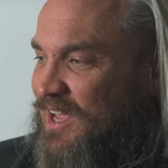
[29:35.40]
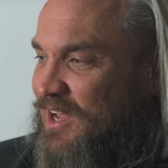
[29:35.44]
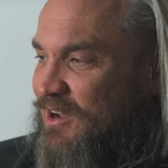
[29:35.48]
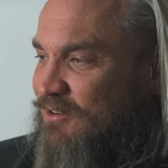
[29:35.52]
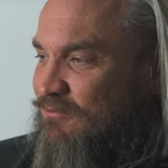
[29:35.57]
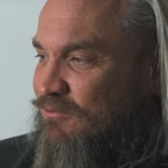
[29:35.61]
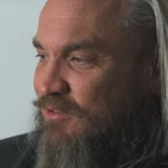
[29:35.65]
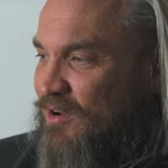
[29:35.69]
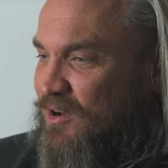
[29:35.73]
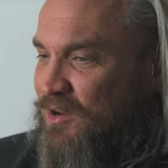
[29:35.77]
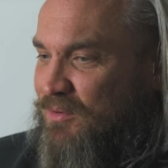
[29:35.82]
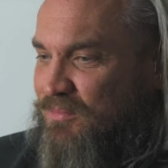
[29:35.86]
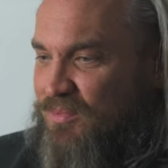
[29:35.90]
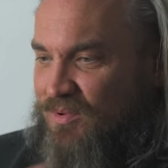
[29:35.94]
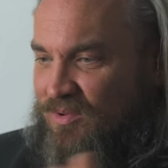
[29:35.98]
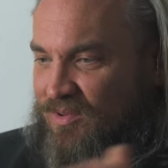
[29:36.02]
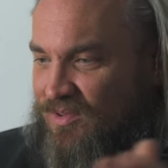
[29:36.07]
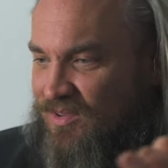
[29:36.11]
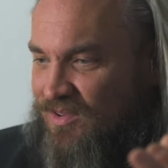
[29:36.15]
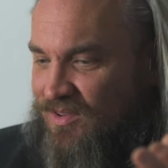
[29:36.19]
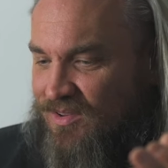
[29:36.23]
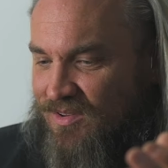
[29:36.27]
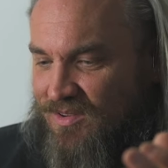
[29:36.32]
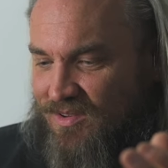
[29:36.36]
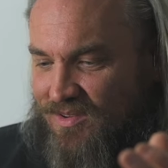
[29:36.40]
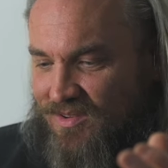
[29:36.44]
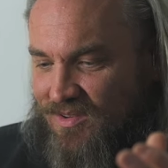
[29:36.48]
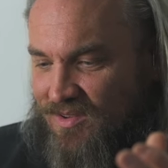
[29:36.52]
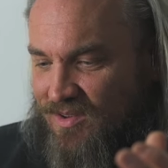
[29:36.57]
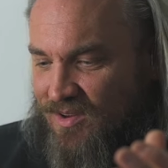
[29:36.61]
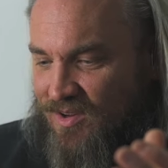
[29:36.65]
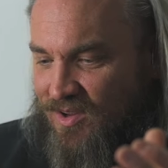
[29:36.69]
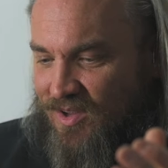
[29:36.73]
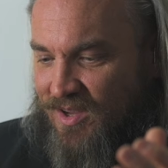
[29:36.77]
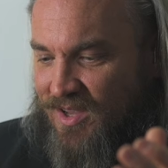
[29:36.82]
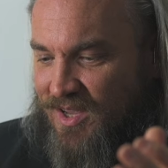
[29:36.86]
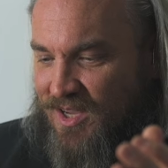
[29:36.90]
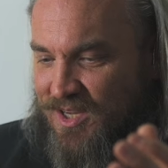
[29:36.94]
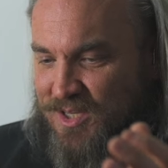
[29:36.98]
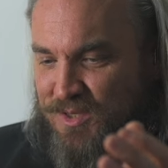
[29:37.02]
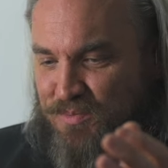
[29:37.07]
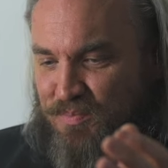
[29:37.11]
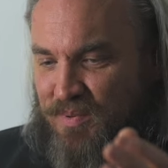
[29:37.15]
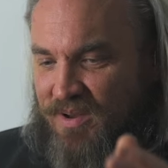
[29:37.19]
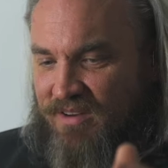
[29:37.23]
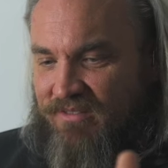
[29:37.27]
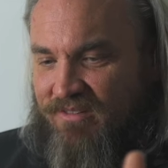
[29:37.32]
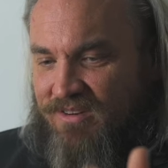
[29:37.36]
incredible like
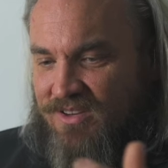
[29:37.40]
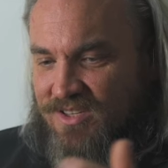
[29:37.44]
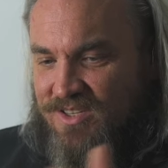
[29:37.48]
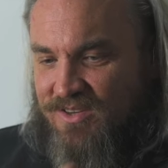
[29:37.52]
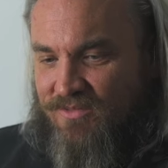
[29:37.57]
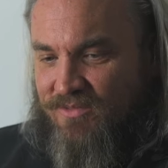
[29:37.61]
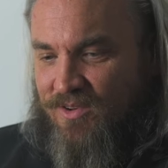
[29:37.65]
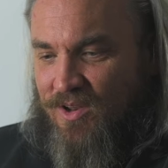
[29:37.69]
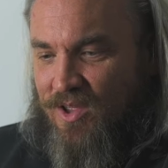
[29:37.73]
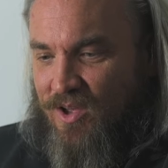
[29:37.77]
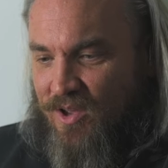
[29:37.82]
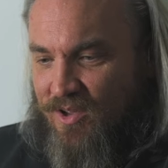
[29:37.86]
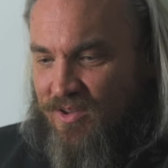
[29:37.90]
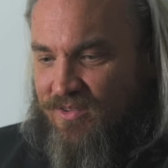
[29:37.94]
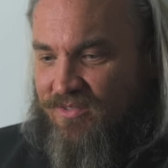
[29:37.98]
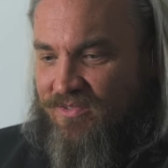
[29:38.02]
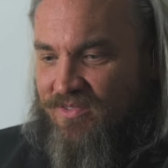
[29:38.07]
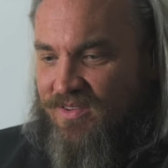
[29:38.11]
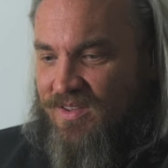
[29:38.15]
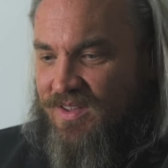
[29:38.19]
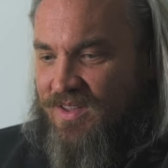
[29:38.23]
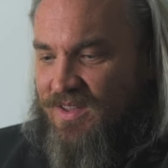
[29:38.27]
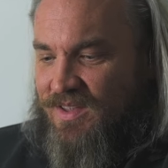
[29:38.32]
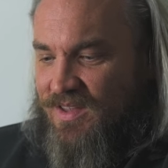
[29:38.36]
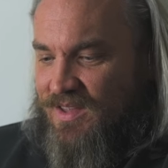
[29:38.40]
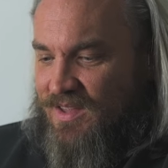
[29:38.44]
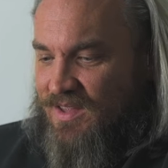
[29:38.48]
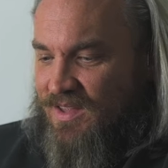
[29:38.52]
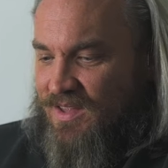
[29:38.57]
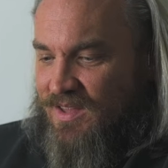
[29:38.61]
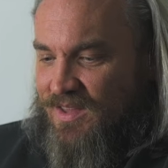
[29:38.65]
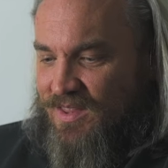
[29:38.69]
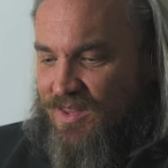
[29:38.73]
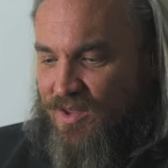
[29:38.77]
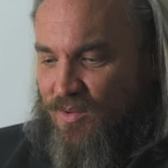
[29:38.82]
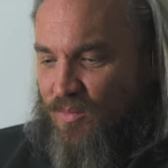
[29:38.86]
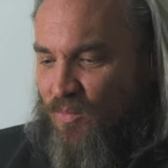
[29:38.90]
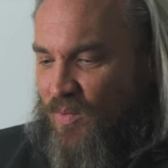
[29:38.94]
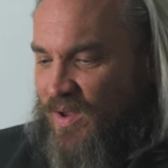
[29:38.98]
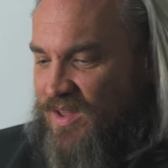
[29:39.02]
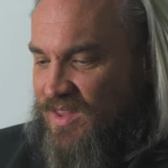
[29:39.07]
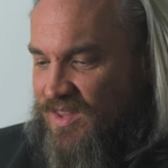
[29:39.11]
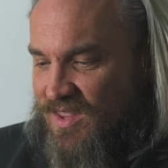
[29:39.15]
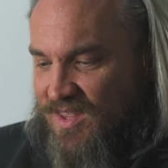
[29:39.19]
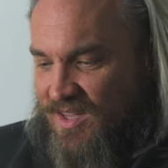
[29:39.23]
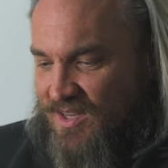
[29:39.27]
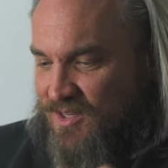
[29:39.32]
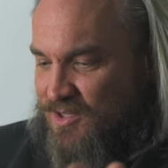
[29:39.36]
experience of life that
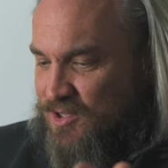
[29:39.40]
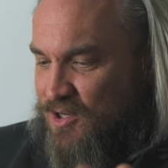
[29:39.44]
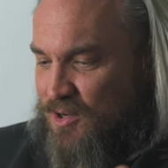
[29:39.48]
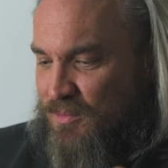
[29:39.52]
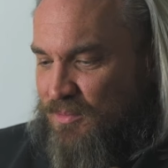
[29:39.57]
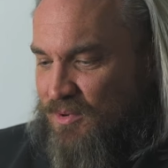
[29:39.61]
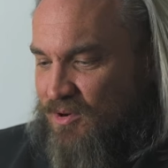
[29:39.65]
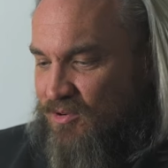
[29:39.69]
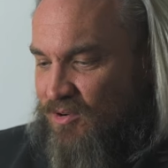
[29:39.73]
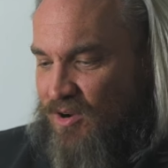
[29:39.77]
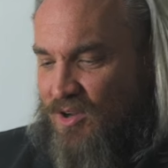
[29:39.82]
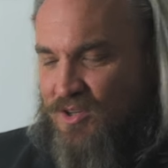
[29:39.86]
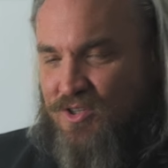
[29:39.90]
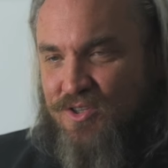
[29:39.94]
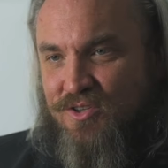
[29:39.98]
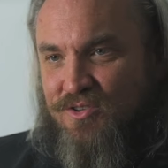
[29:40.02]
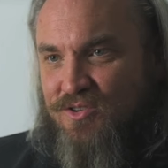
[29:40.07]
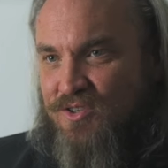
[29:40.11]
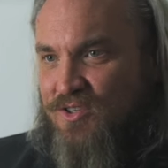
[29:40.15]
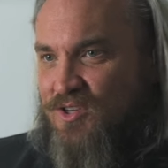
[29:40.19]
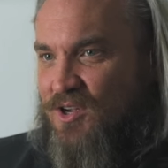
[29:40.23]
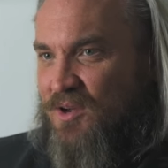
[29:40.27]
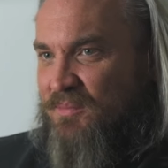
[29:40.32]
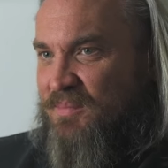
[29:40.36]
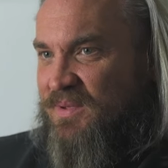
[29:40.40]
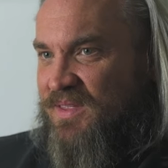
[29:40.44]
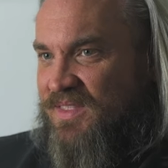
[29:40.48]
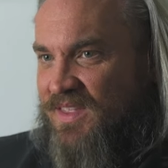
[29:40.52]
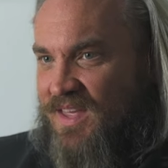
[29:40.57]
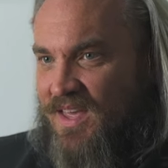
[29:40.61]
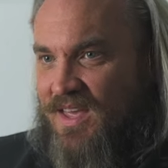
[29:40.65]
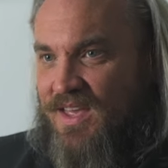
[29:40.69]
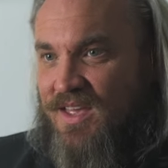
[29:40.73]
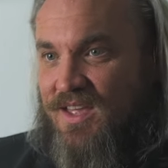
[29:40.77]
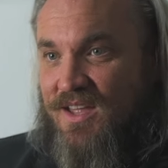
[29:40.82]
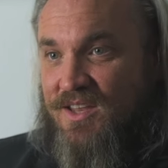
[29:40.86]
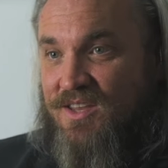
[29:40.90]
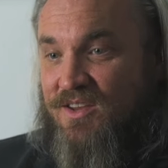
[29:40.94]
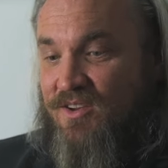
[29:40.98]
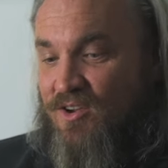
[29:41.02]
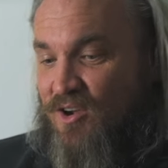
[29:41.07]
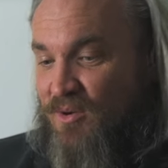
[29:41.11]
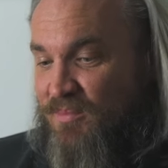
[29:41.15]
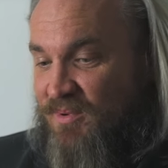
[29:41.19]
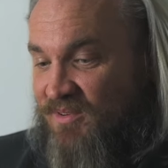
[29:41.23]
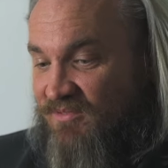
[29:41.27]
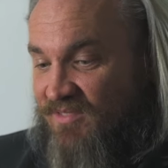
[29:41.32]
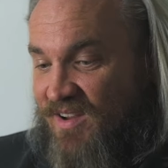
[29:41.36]
when things come across, you just got to be there and you
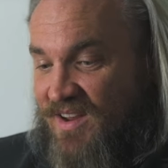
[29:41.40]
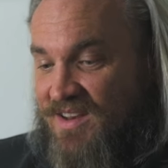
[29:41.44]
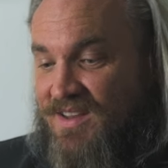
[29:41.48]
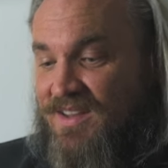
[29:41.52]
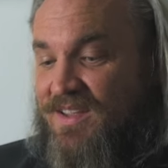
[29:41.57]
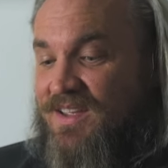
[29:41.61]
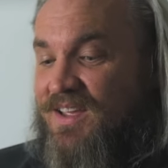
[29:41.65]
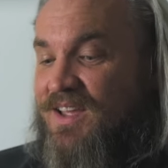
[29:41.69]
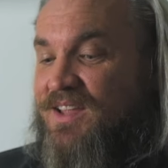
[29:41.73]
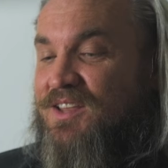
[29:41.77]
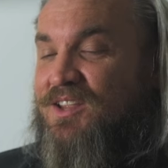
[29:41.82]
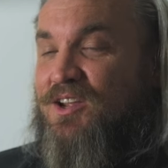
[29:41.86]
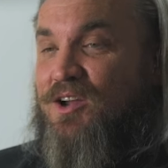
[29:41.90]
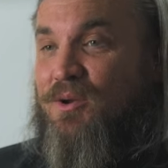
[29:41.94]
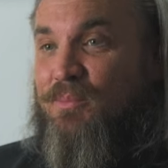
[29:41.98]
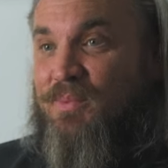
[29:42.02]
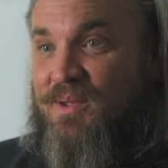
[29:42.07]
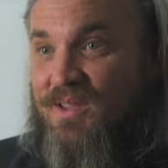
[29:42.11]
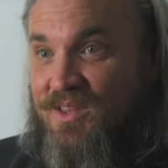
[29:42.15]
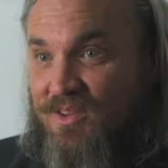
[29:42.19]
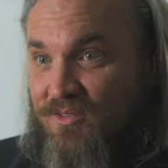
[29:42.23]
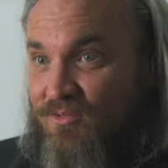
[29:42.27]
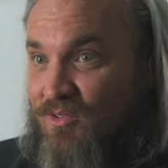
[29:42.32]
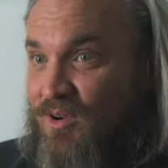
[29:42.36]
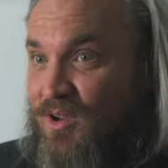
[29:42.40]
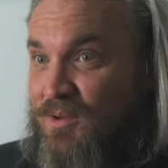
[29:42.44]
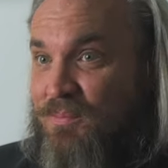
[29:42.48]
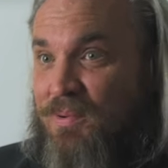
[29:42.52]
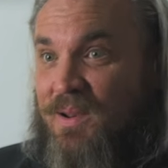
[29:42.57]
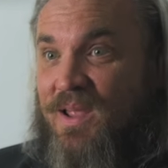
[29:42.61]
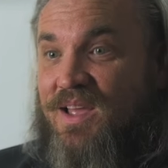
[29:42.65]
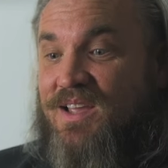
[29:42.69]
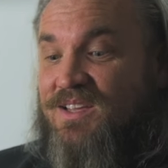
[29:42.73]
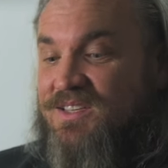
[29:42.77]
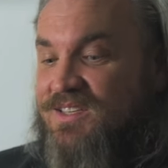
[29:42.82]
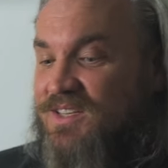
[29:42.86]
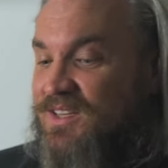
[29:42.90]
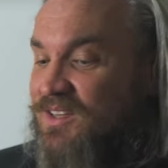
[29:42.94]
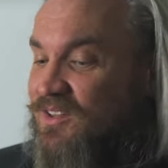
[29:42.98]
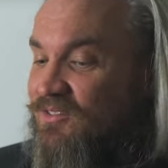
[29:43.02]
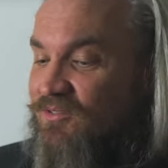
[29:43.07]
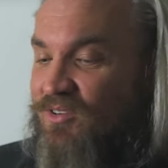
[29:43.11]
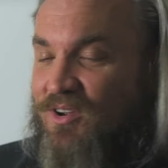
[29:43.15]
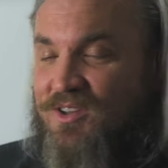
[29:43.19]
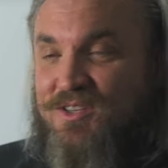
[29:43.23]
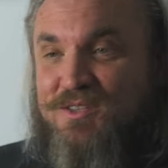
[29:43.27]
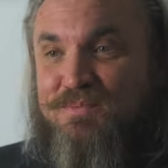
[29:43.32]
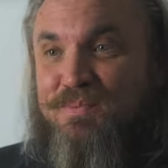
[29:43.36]
got to be ready and you got to be in the right place, in
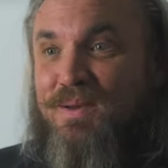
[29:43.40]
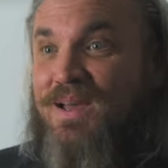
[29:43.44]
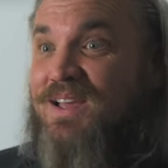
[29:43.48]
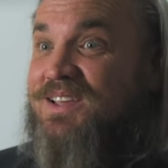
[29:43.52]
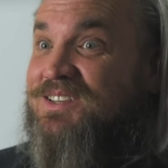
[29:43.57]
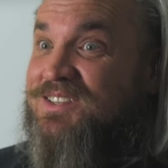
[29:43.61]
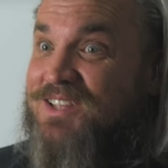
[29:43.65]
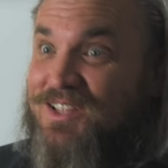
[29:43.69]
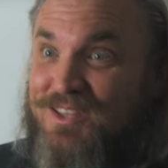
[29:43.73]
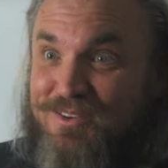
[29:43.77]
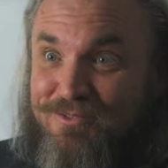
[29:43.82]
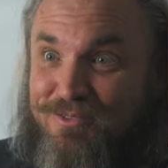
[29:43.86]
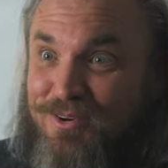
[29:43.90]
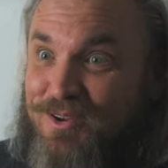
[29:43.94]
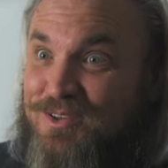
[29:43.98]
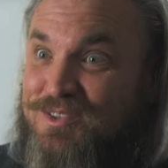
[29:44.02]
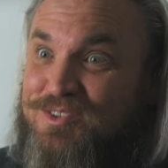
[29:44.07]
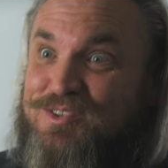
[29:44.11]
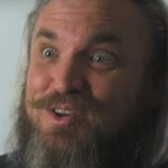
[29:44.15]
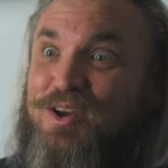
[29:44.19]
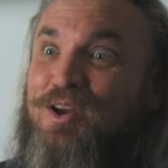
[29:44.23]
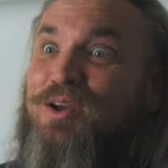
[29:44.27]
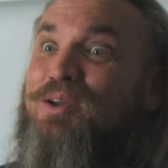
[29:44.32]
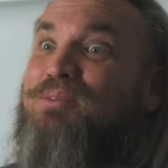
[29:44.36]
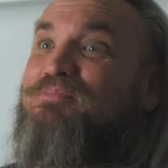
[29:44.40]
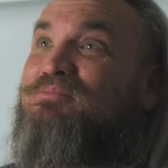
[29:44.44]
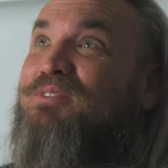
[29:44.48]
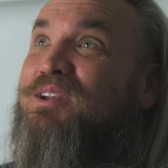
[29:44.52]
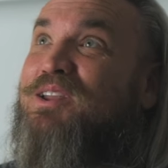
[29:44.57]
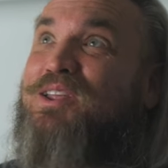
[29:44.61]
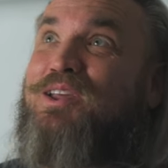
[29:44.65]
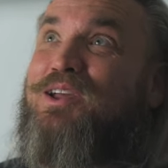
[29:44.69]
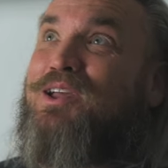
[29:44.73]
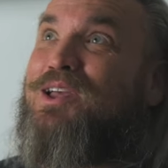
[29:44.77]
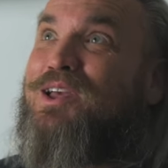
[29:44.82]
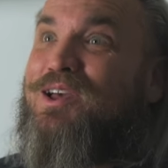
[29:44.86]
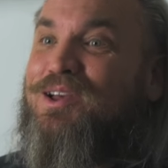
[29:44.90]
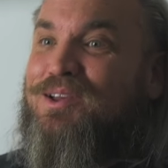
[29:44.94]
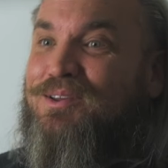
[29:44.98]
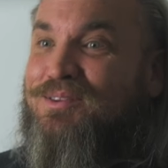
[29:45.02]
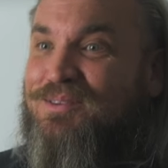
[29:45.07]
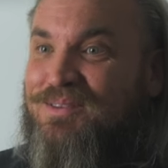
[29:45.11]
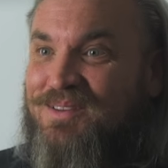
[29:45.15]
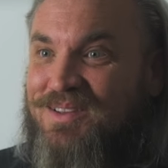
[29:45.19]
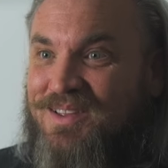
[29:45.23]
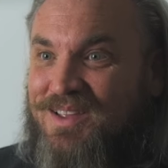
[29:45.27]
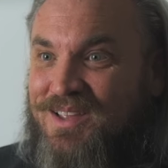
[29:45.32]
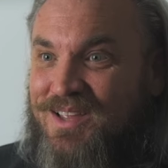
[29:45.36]
the right space, at the right time, ready to
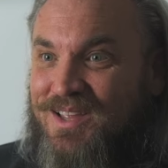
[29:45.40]
go.